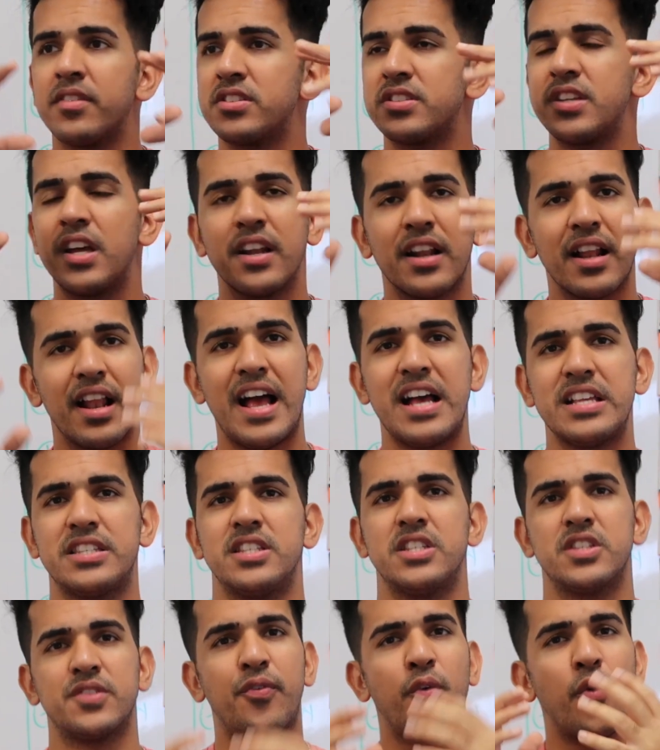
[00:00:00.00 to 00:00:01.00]

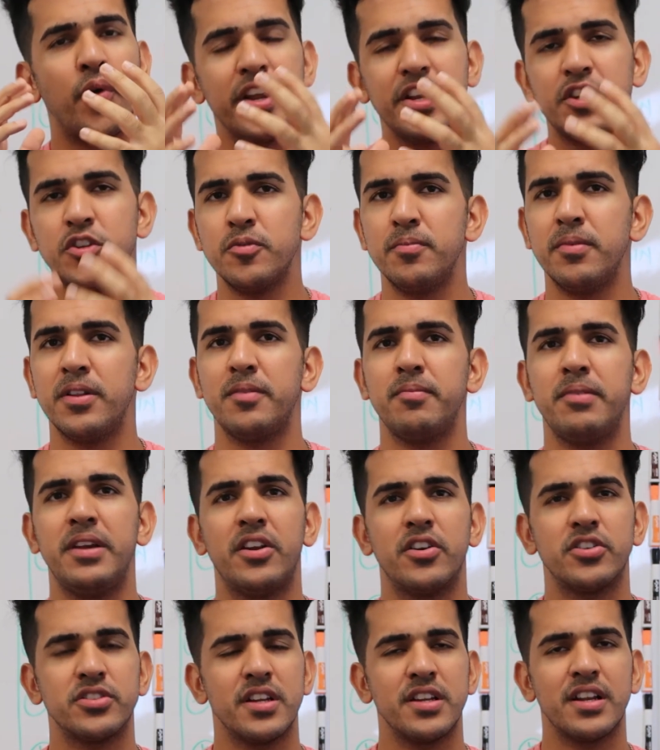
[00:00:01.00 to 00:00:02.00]
sunglasses,
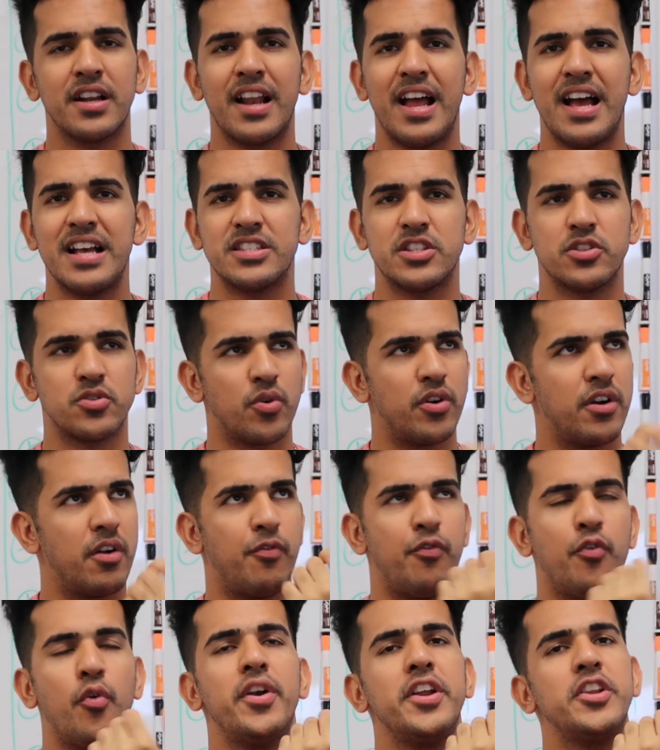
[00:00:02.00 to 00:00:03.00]
42mm sunglasses, or
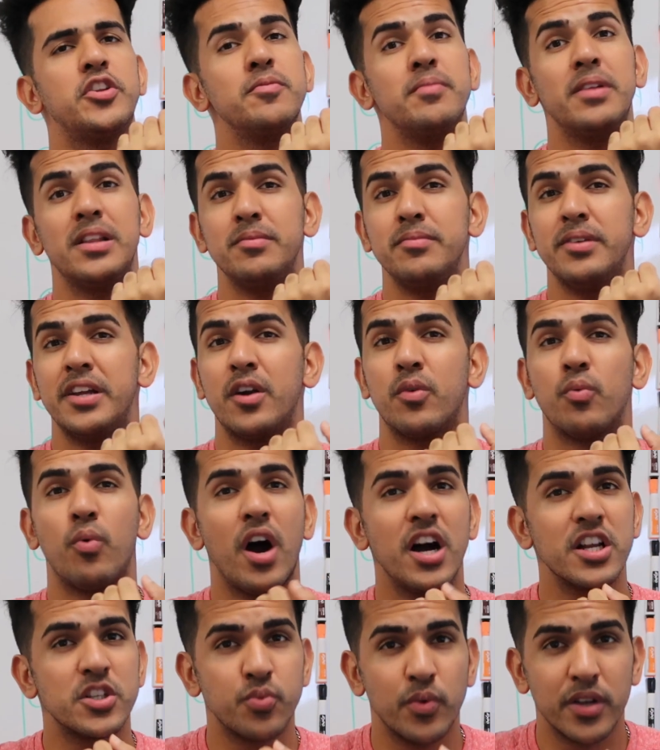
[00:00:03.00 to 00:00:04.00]
a 42mm
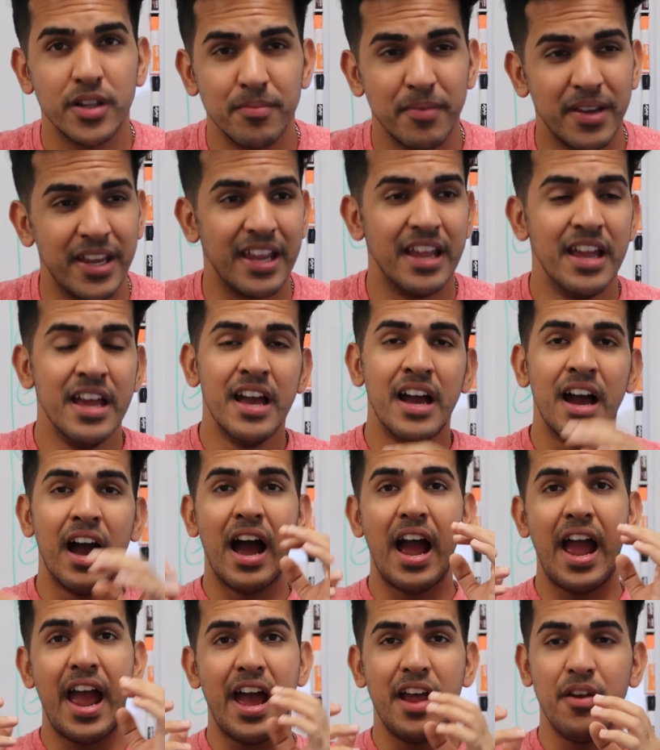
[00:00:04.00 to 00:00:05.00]
watch with me,
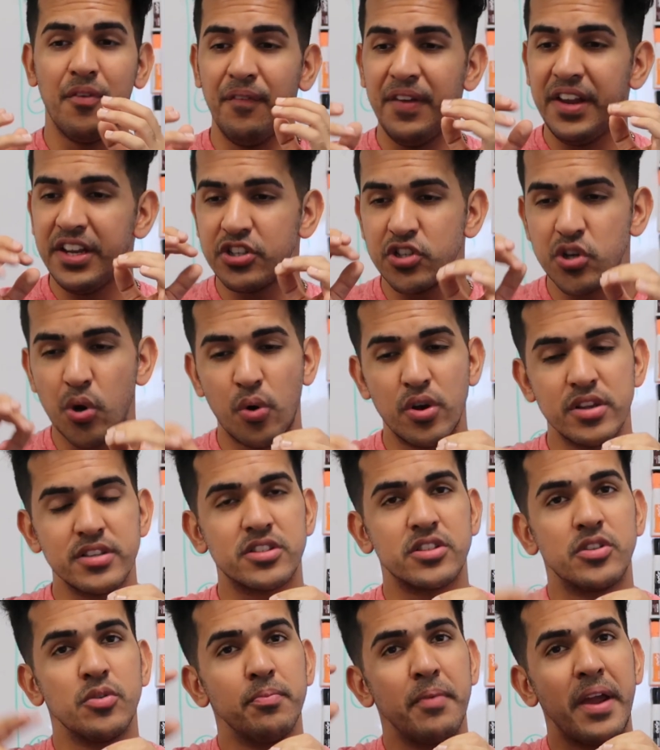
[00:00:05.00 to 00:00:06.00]
and we
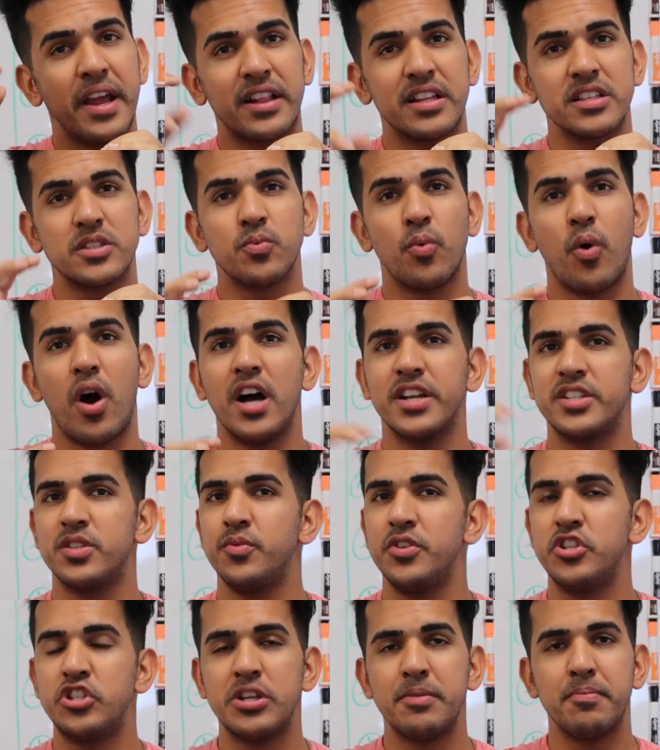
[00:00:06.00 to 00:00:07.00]
chose to make this watch,
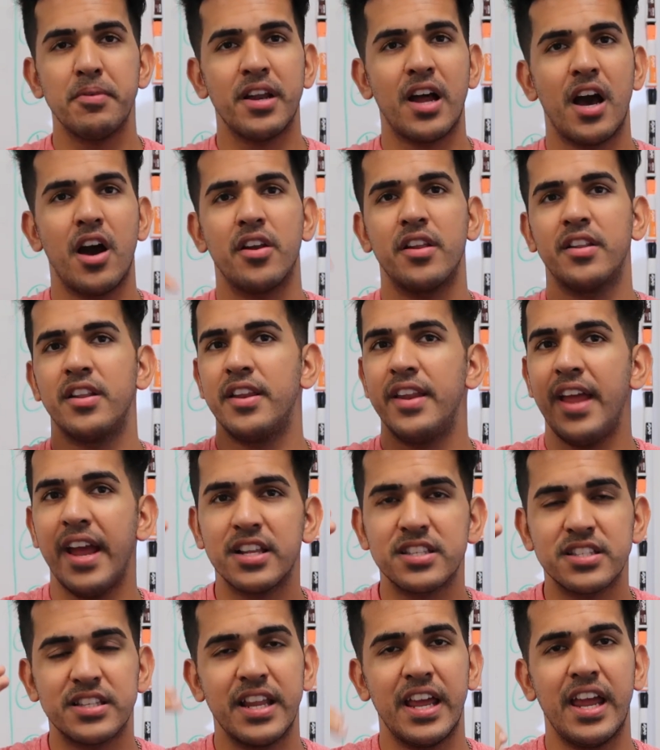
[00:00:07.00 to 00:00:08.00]
and we ship it out on the
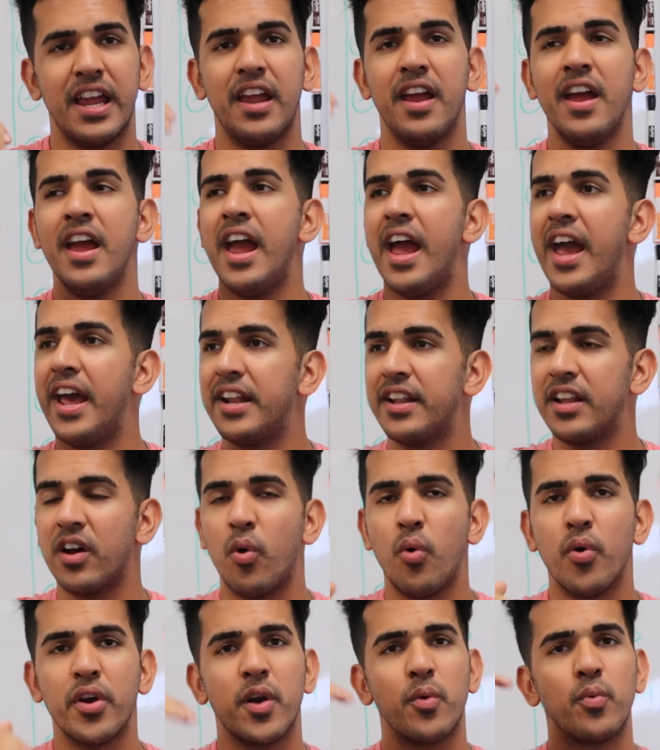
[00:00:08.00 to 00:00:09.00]
next day, and the
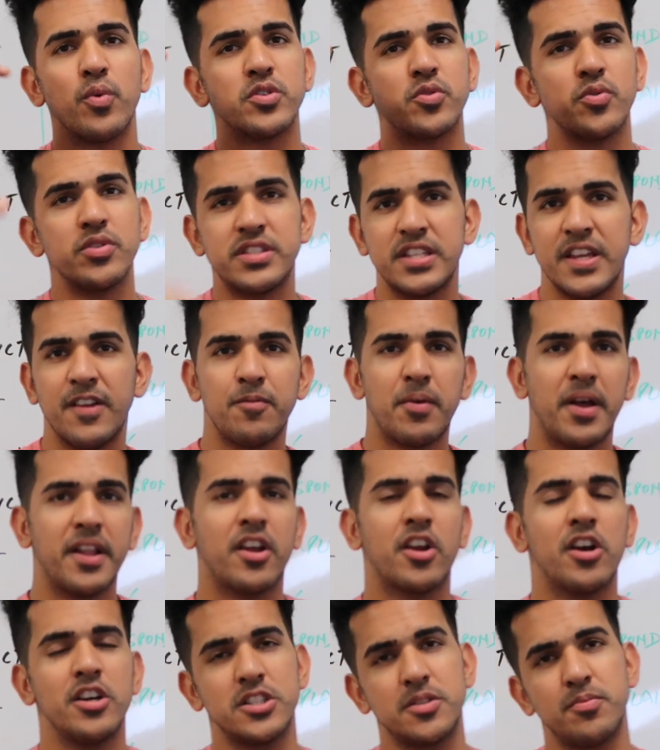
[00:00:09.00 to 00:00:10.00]
order was received by
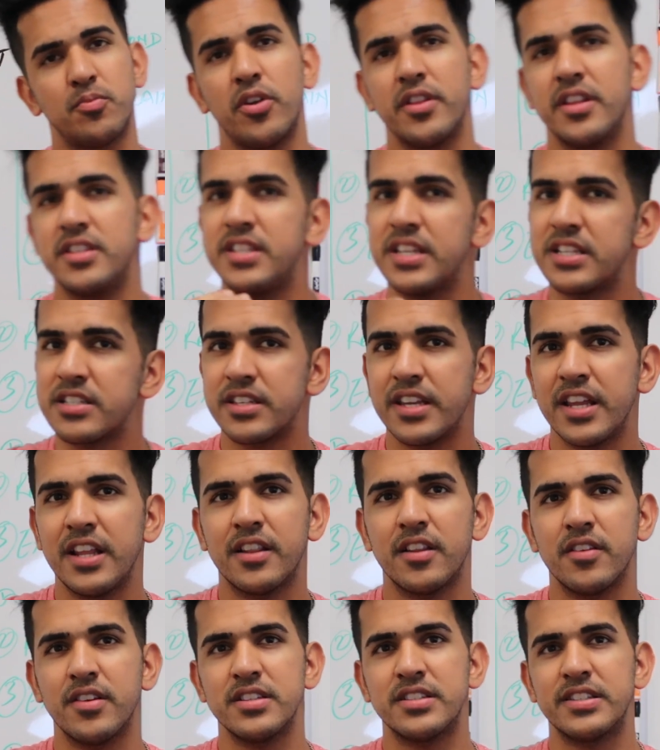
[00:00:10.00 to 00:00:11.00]
the customer on the
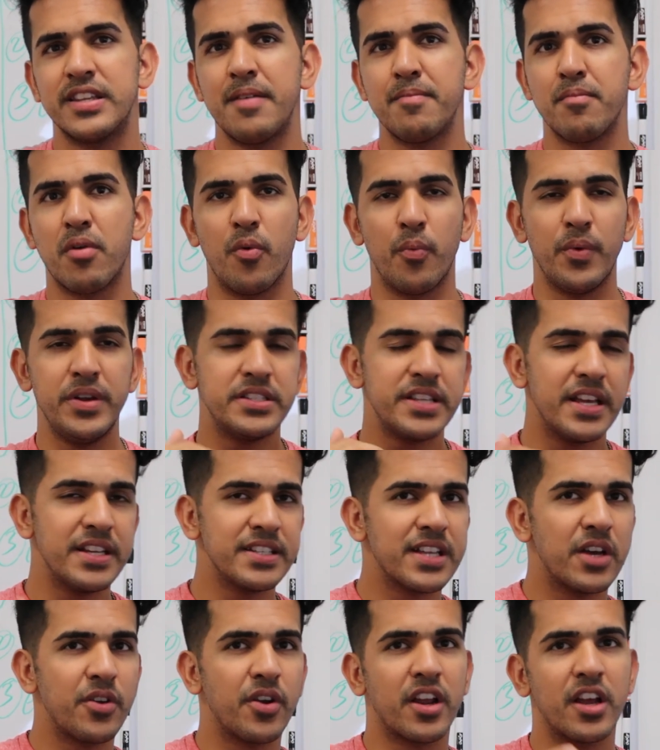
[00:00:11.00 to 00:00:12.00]
16th of December. We
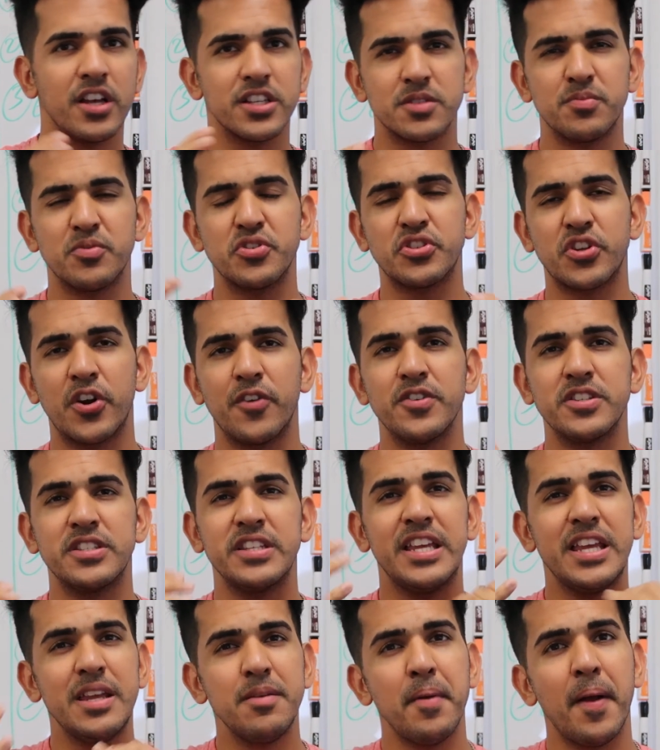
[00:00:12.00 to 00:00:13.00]
sent out a customer
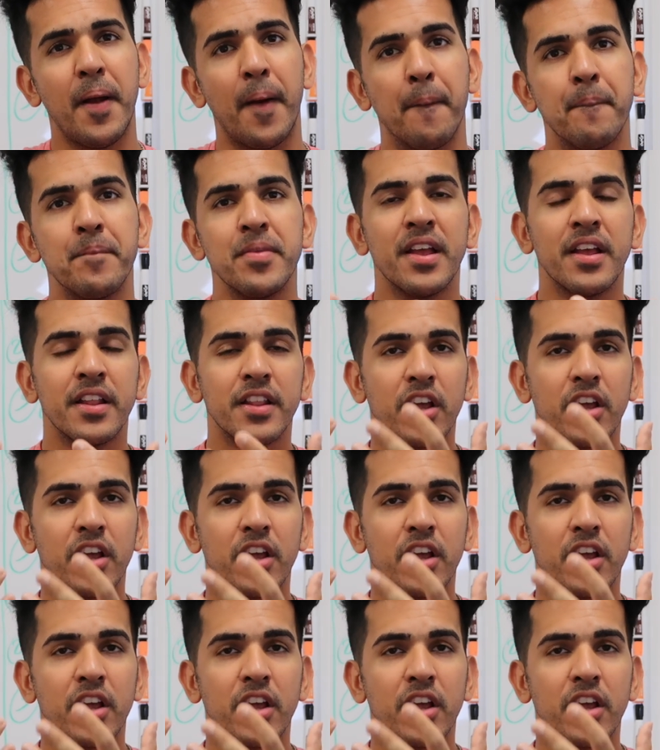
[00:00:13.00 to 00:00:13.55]
service email.